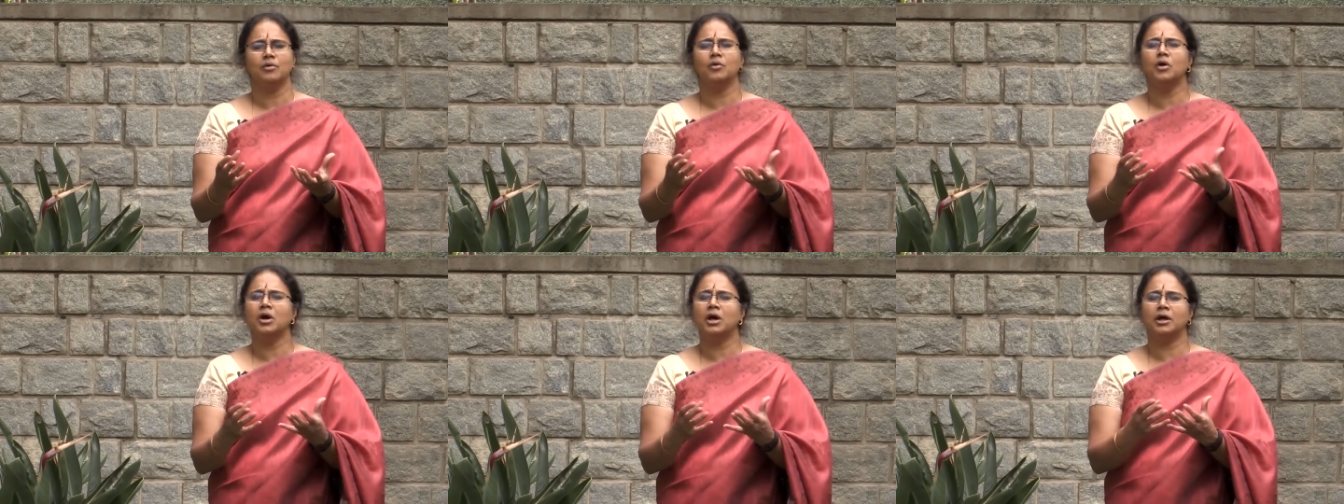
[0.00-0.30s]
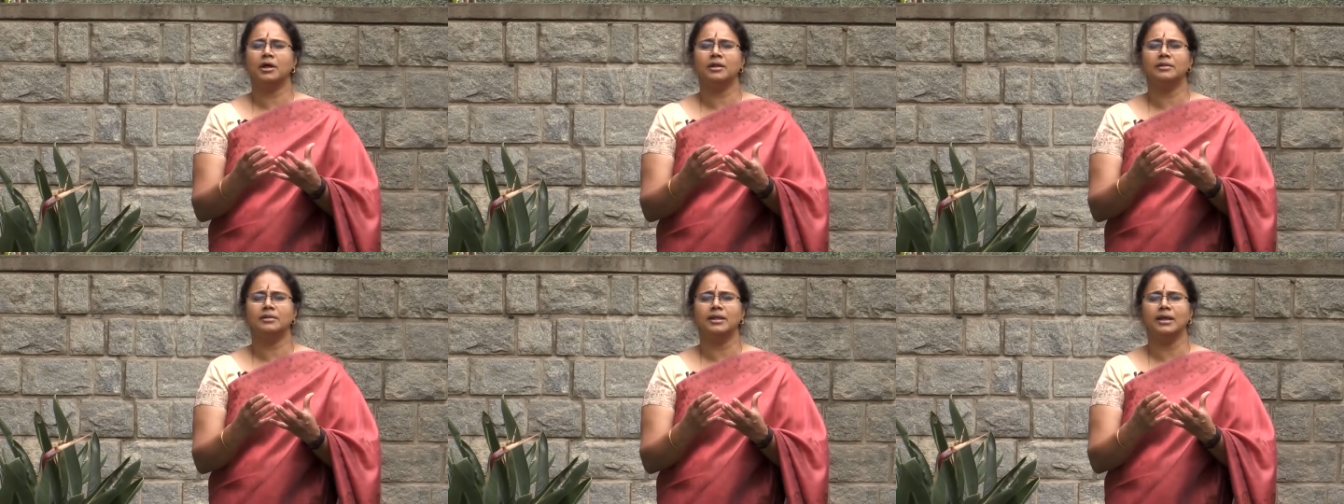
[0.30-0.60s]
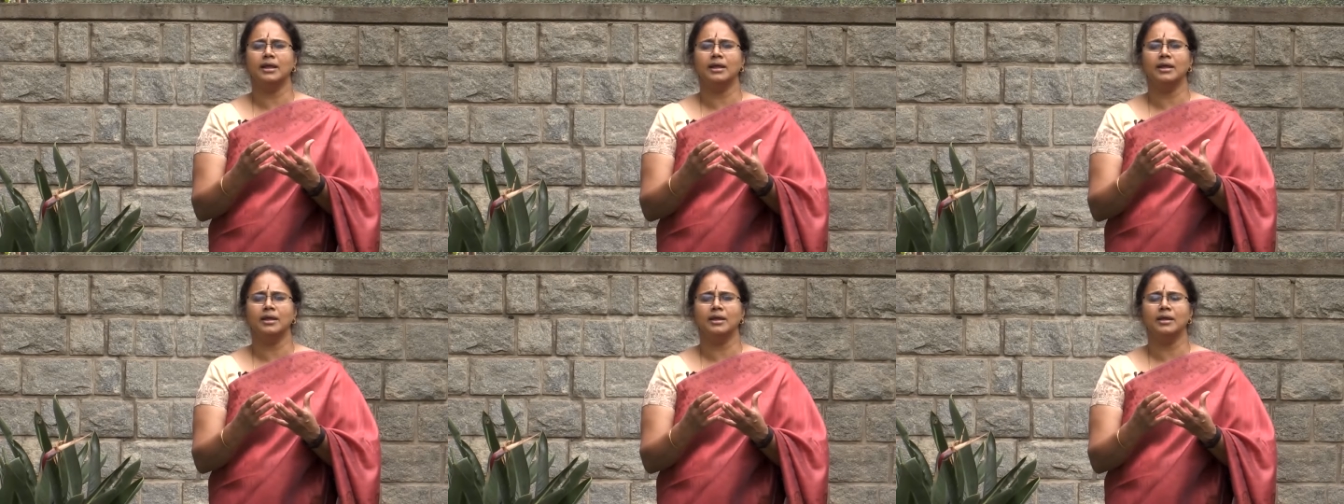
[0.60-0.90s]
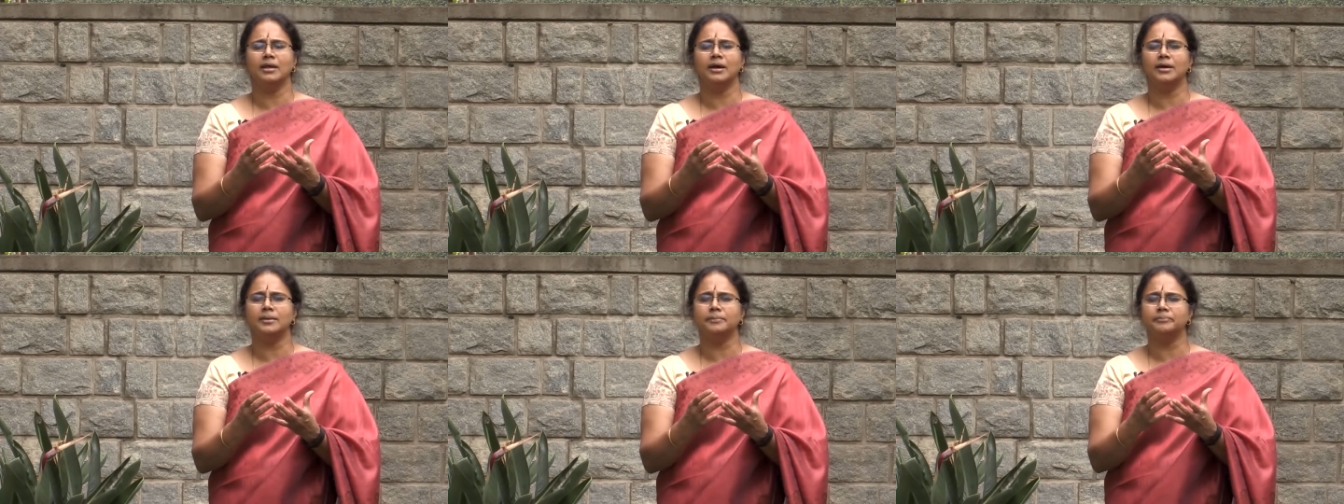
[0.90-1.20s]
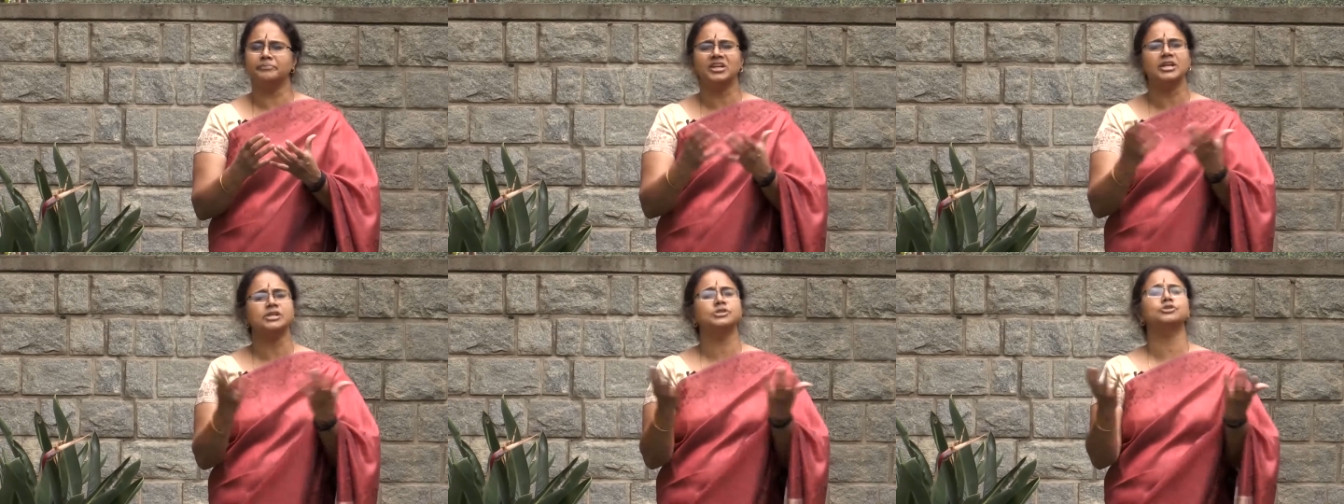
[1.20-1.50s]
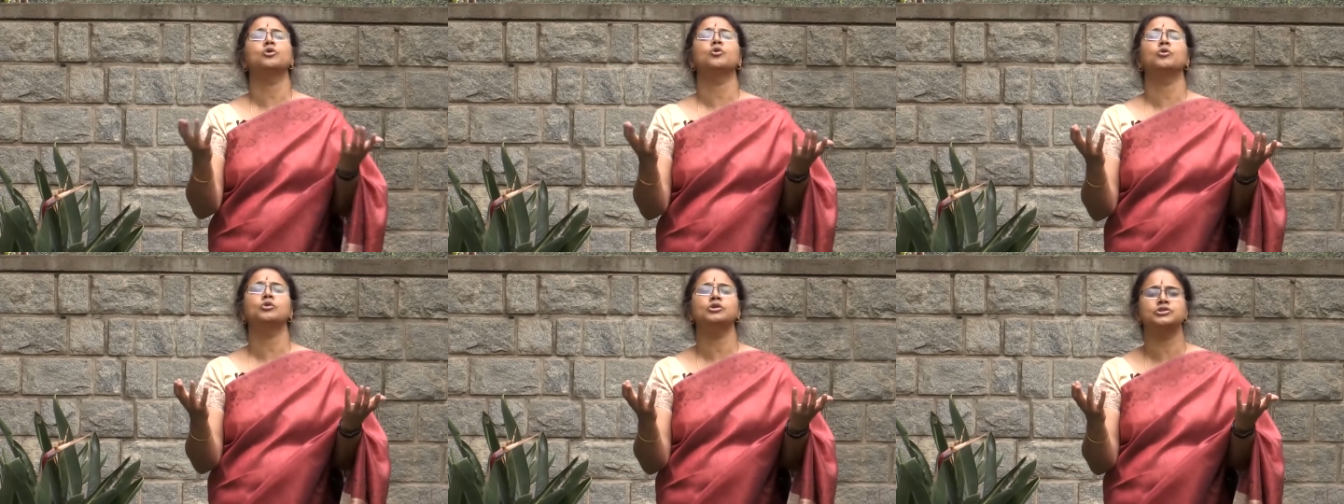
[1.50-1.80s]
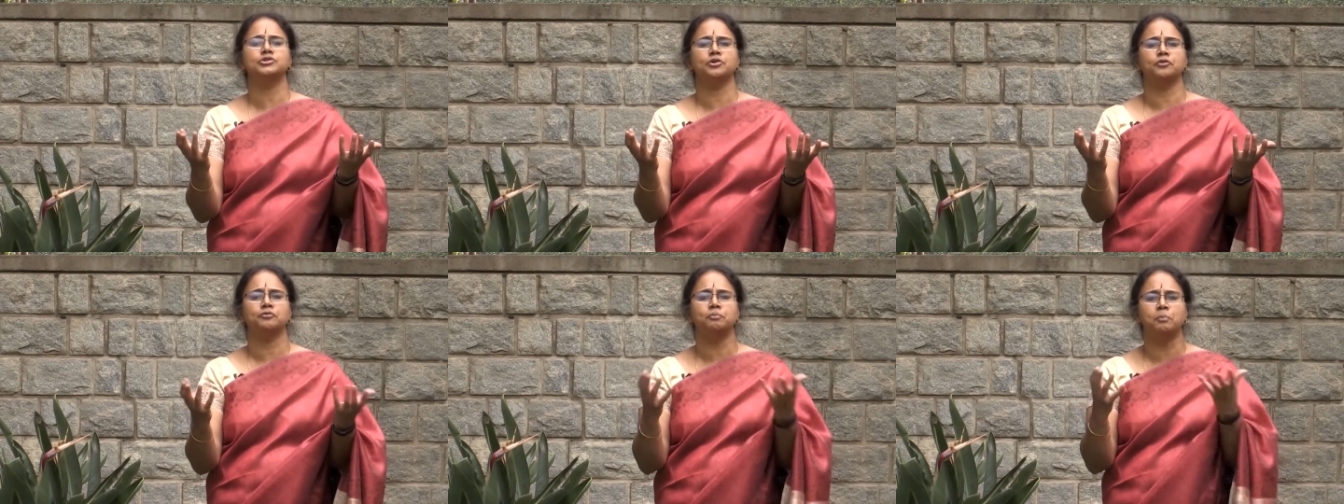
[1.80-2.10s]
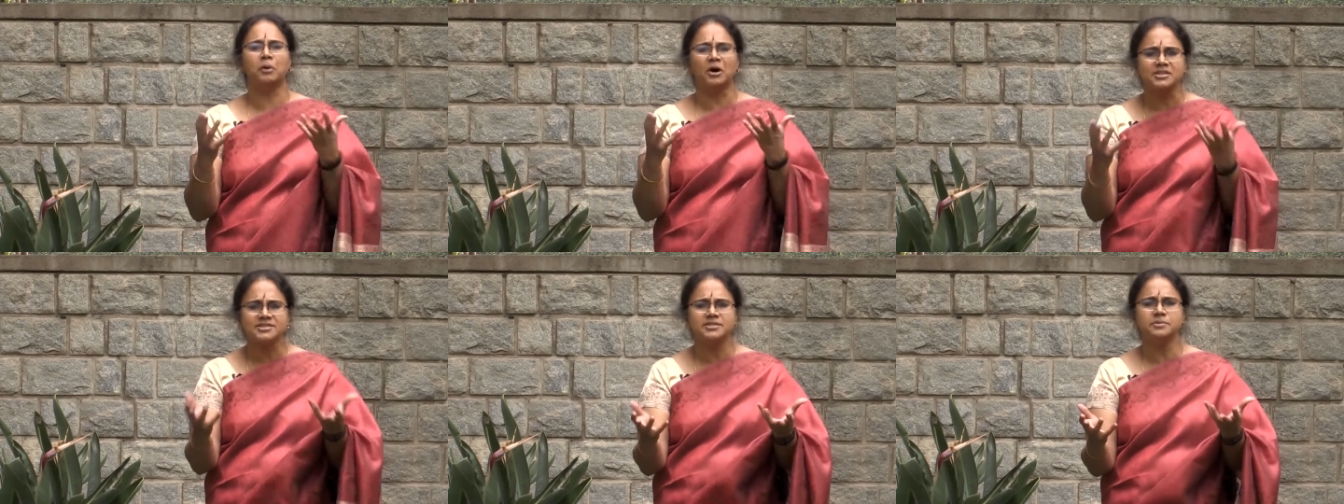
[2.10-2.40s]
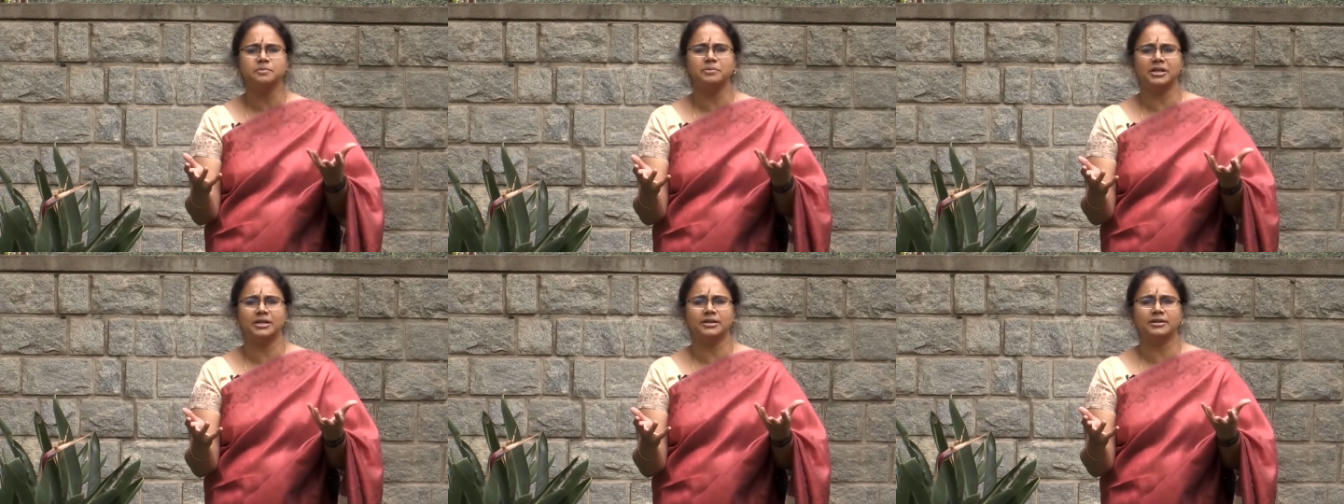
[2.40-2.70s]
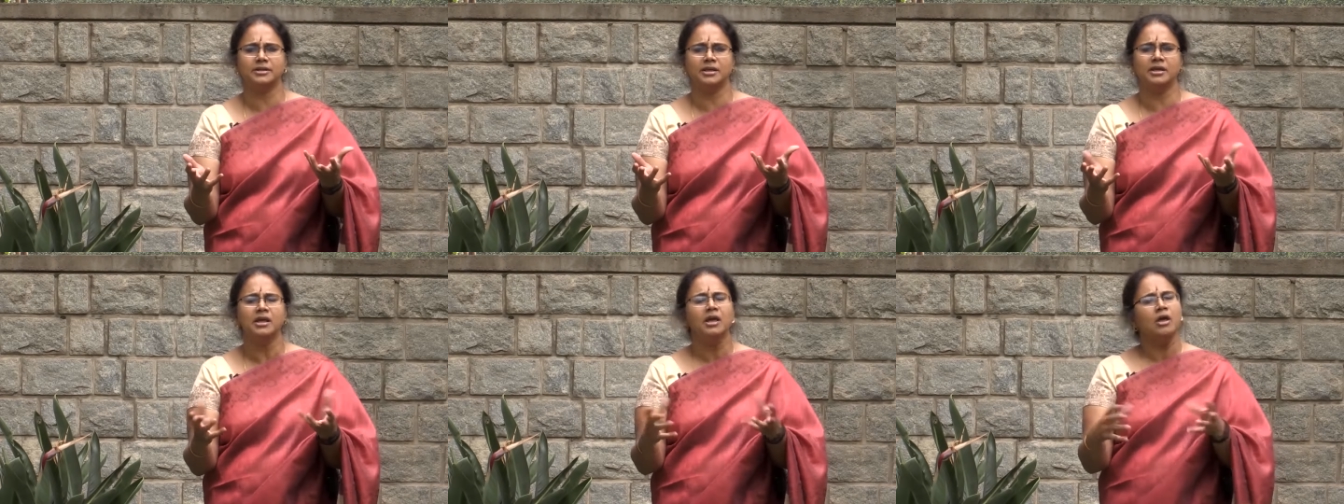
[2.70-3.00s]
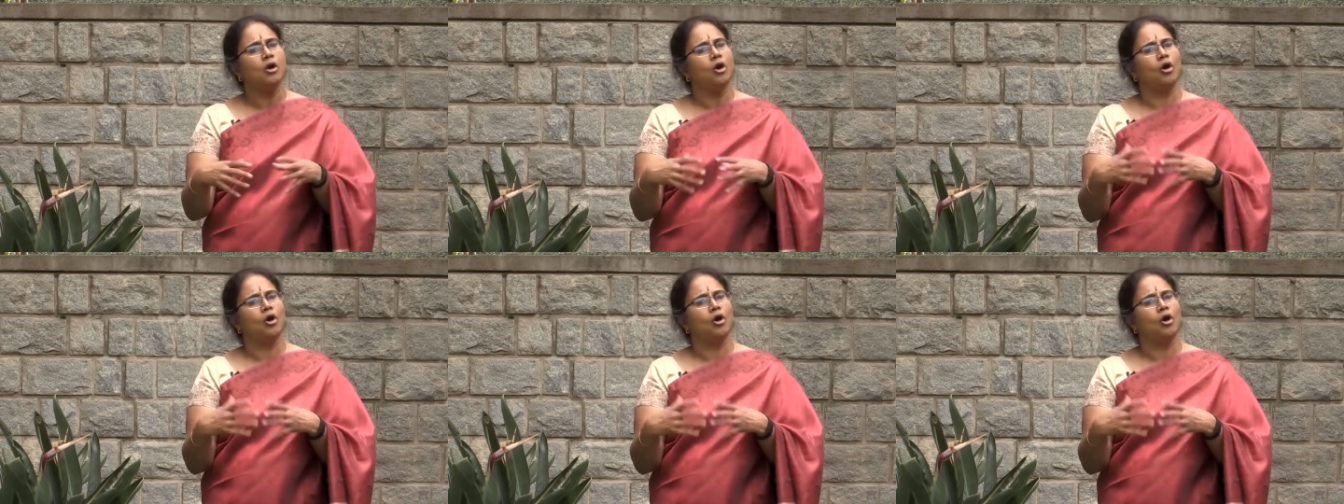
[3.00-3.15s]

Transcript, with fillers: uh, the um, thresholds of possibility